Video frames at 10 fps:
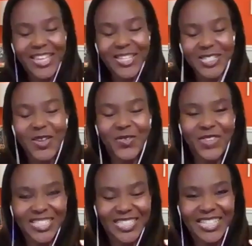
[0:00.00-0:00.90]
Thank you so
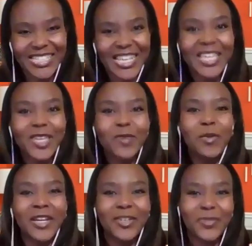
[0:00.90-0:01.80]
much, Liz. Thank you.
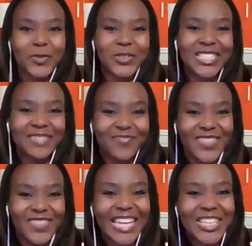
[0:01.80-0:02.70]
Bye bye, everybody.
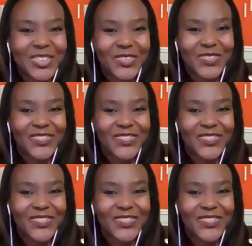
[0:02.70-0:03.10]
Thank you. Bye